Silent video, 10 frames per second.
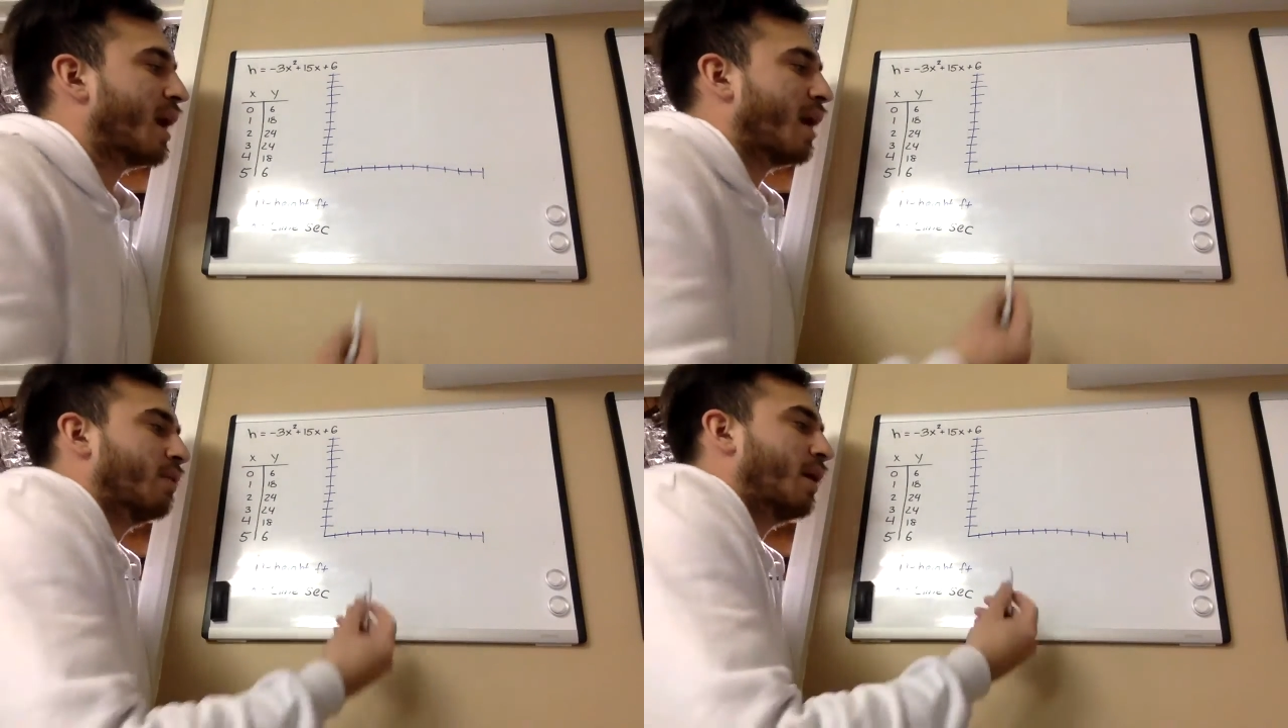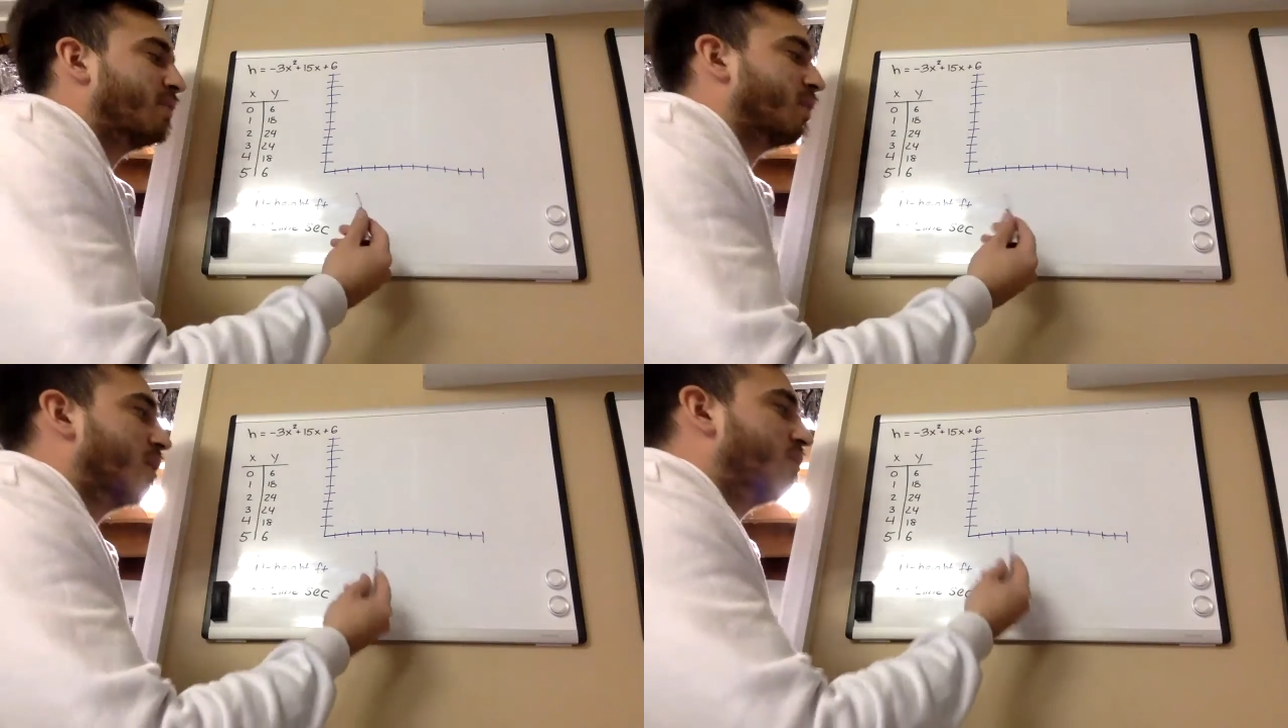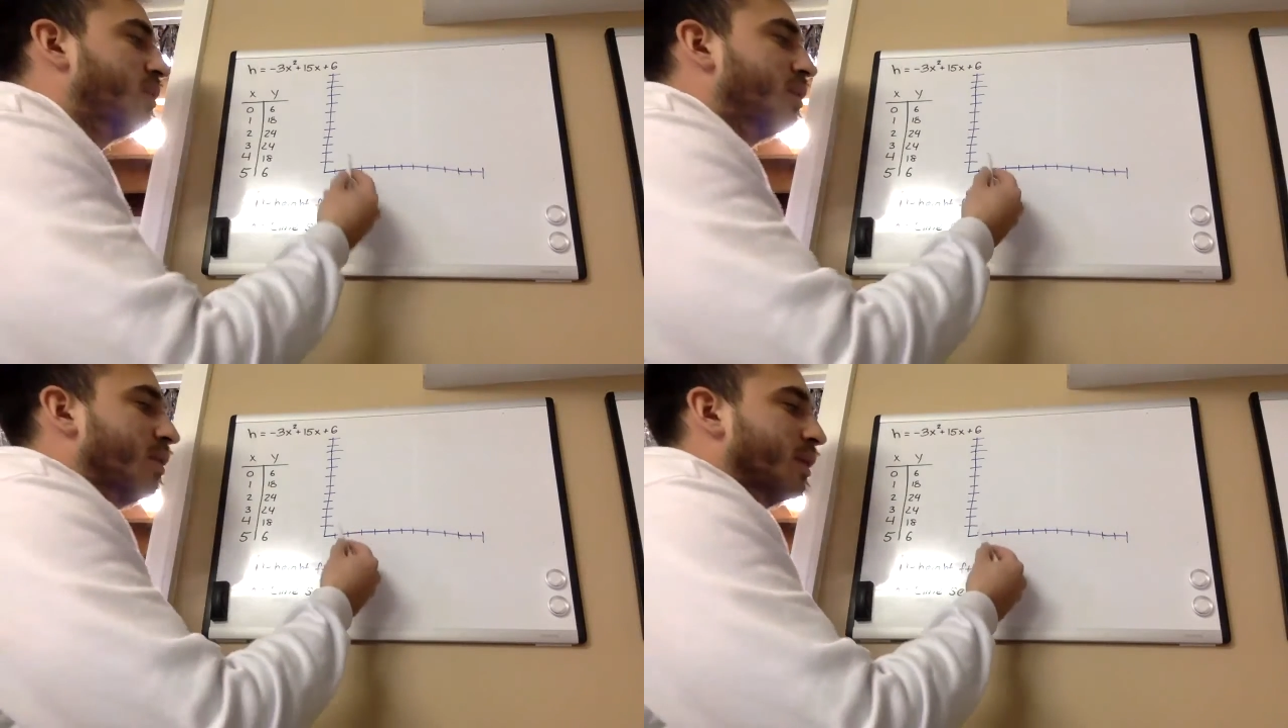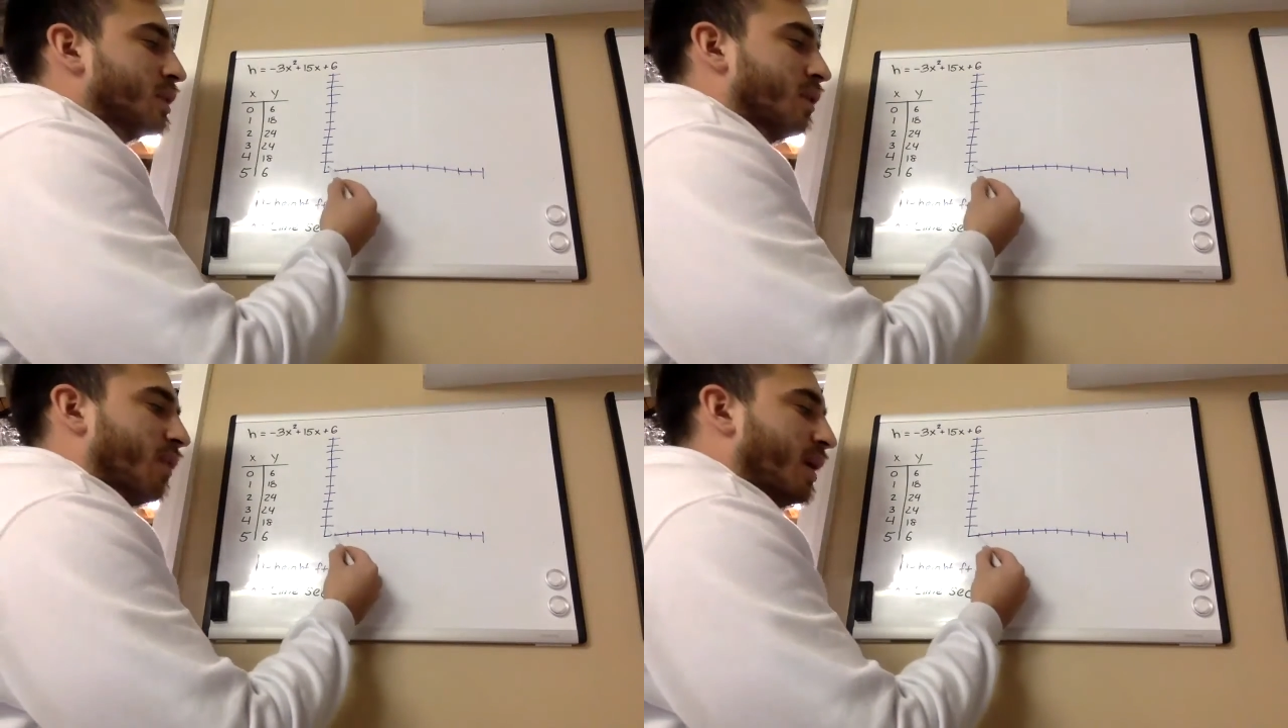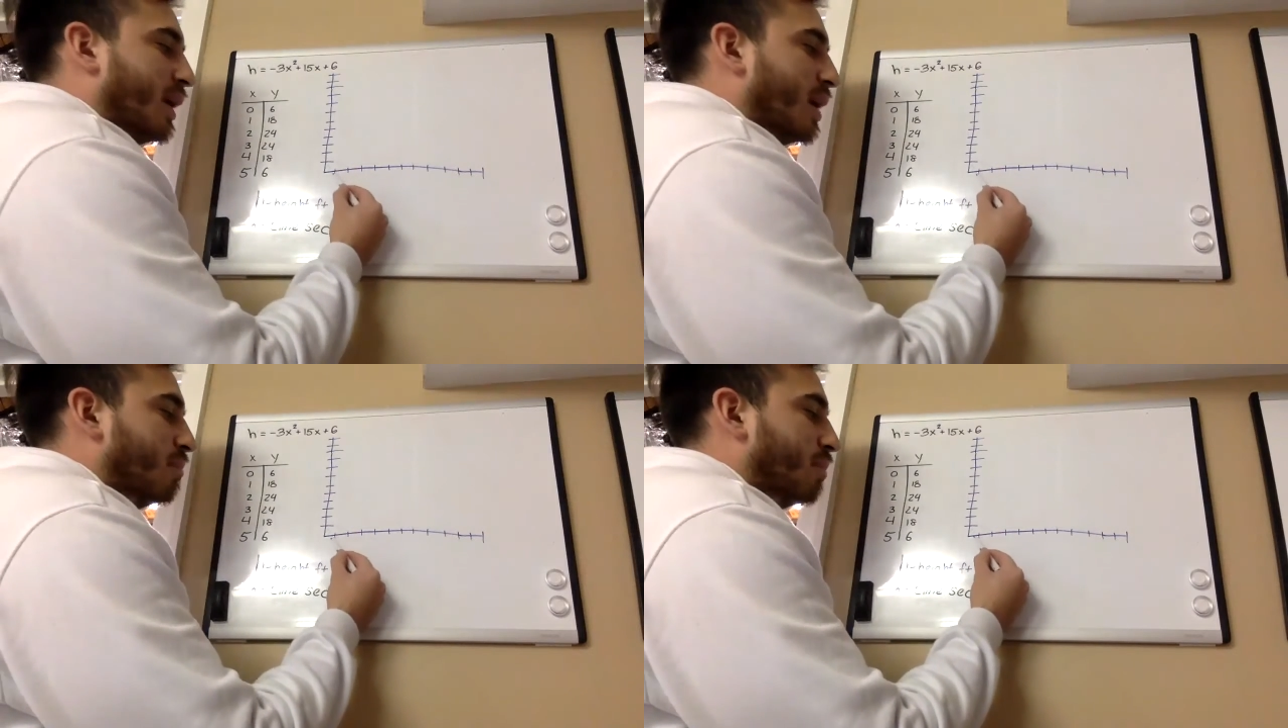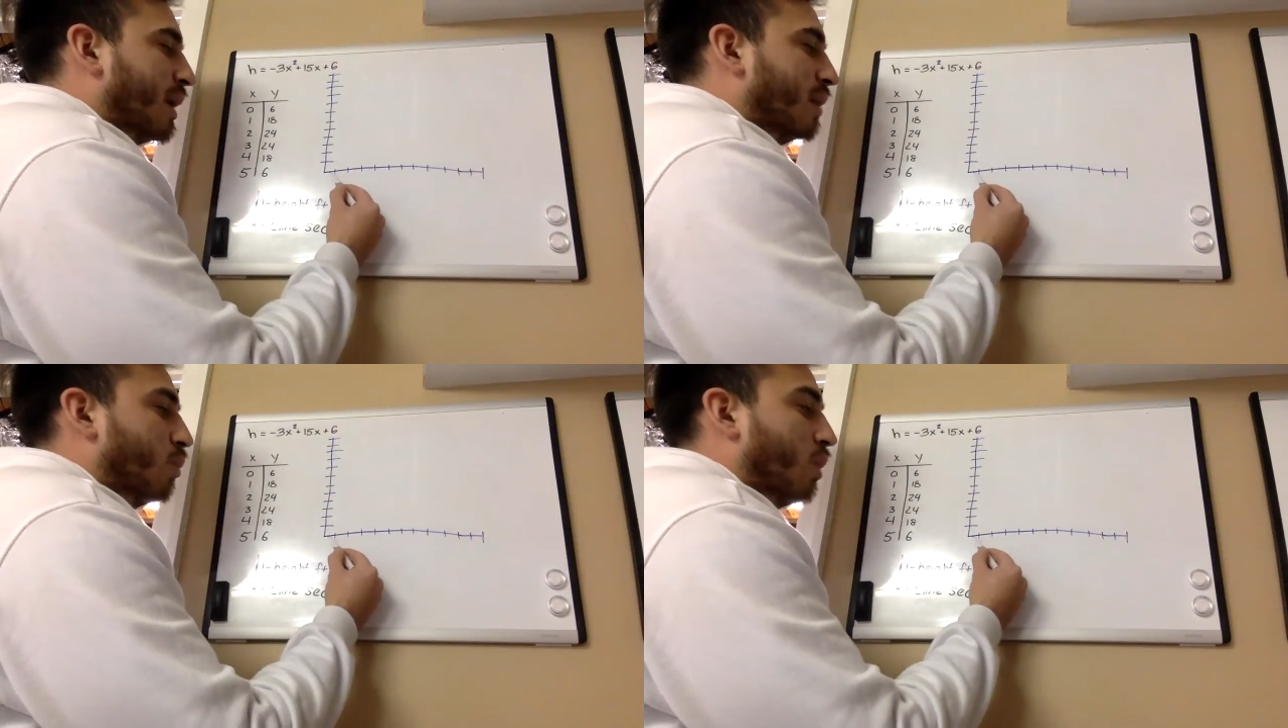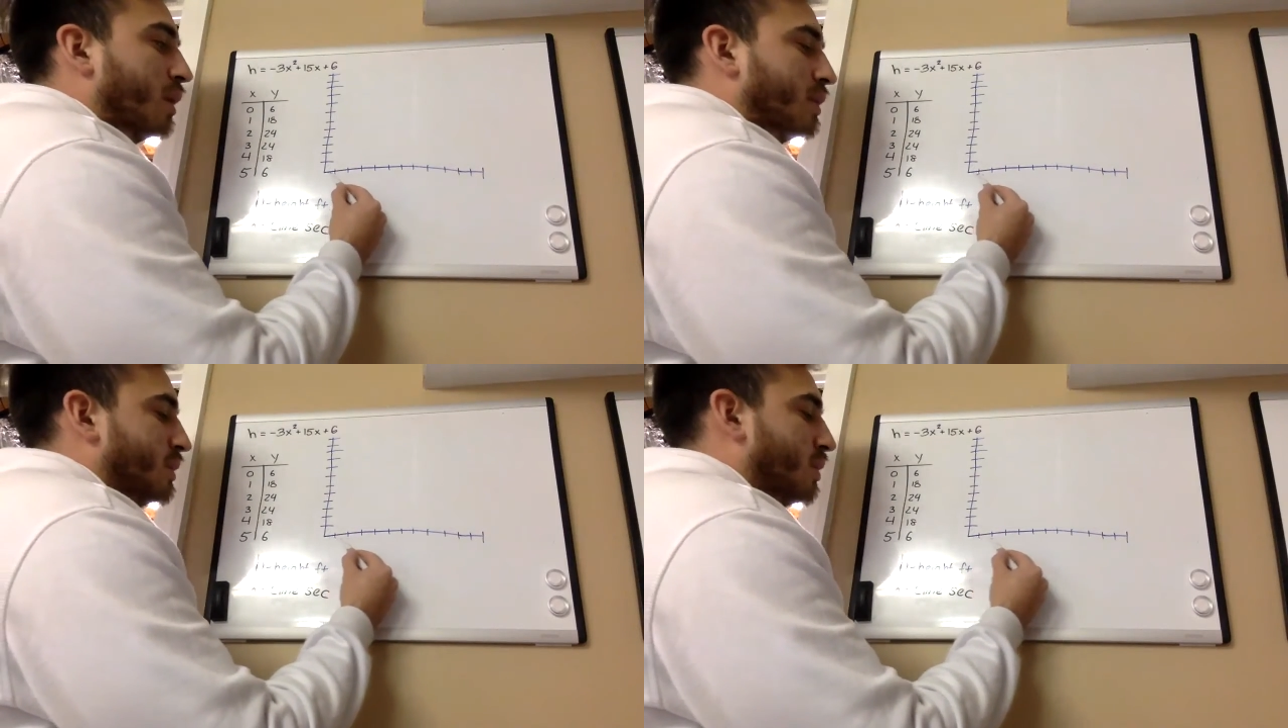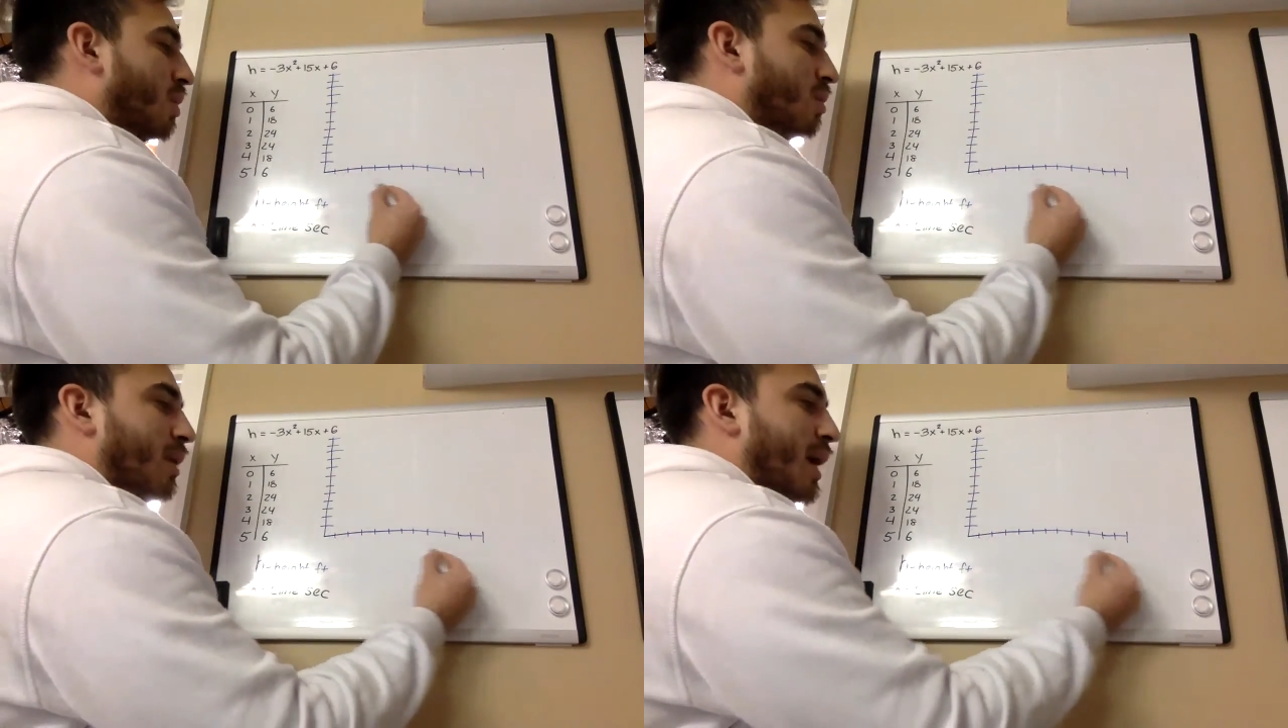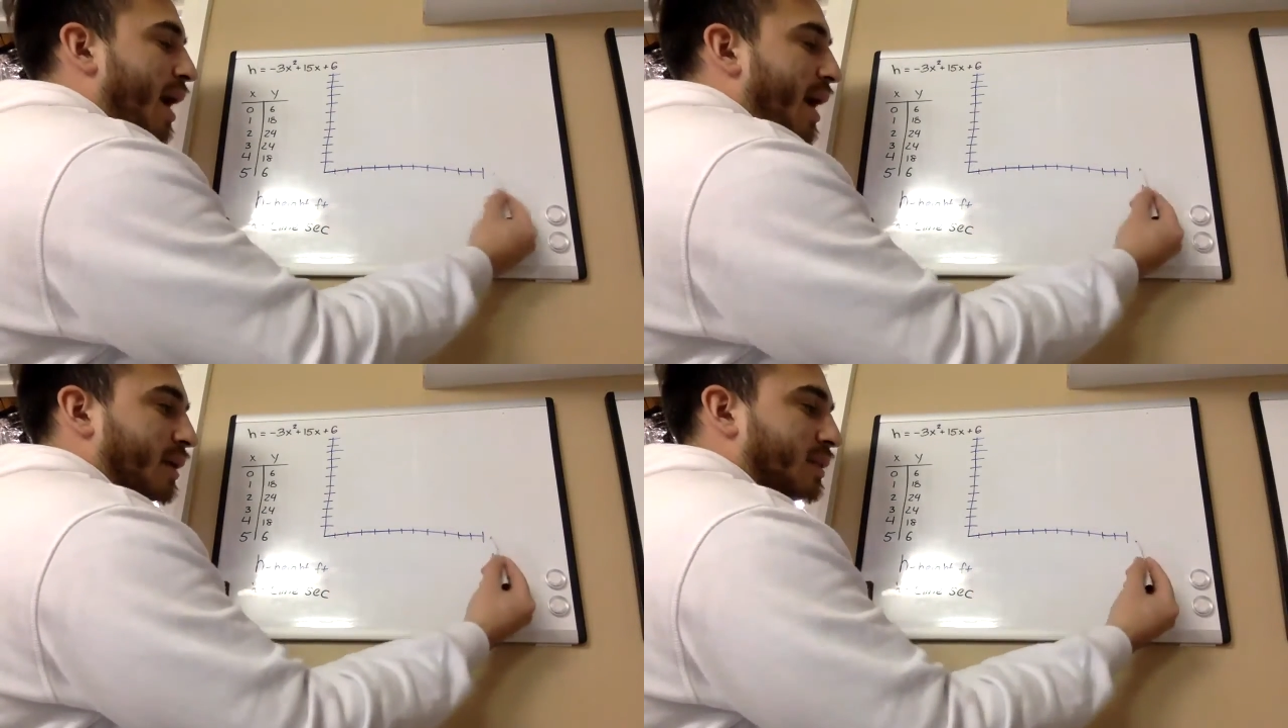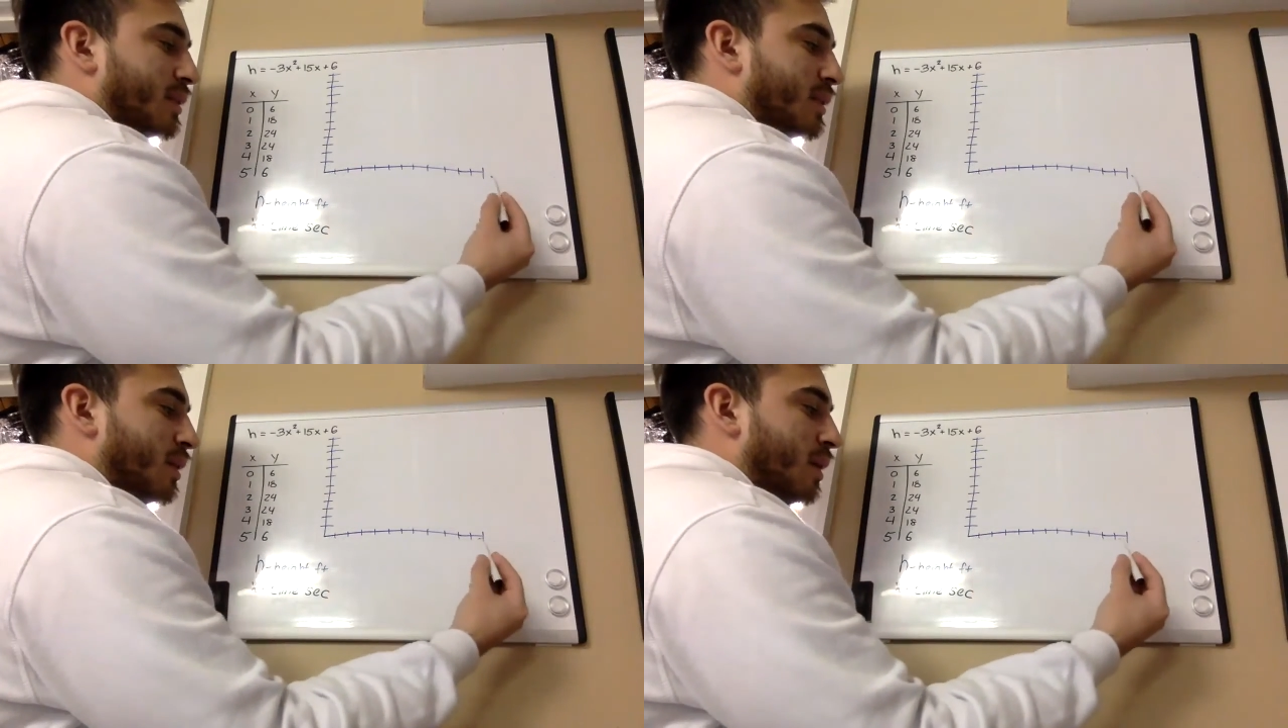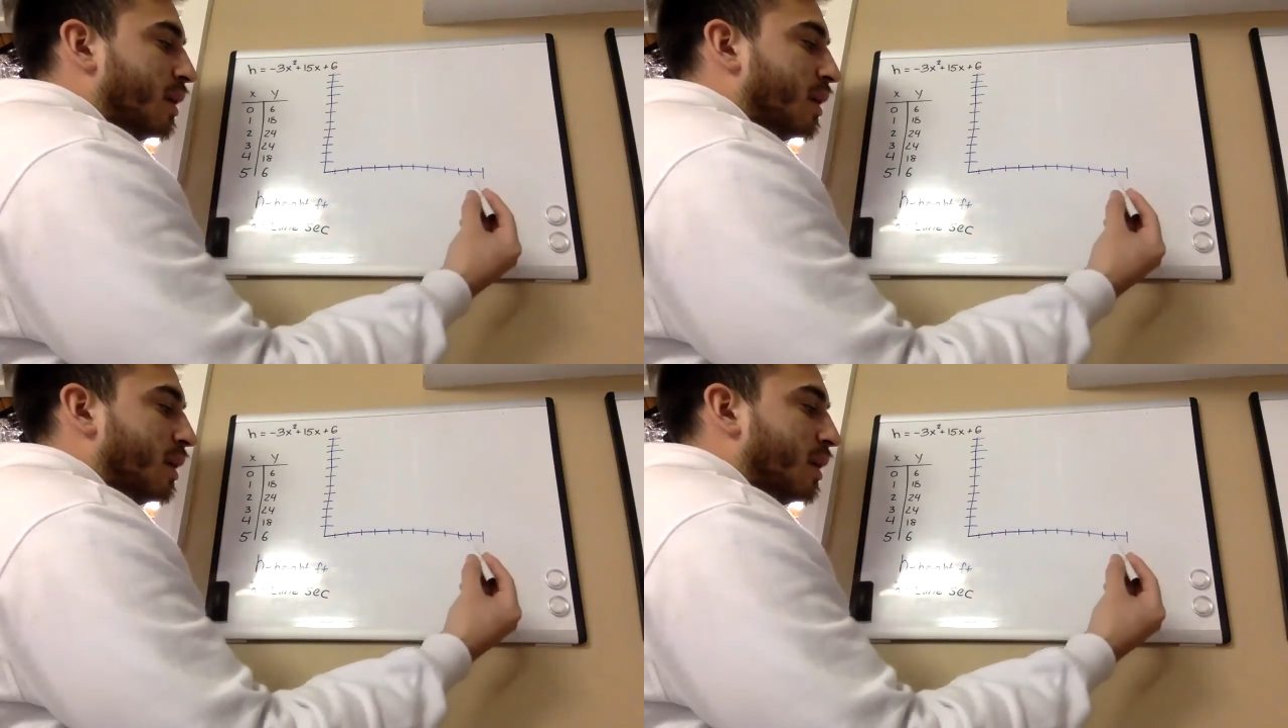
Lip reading: However, if you notice, if I count by ones on my X,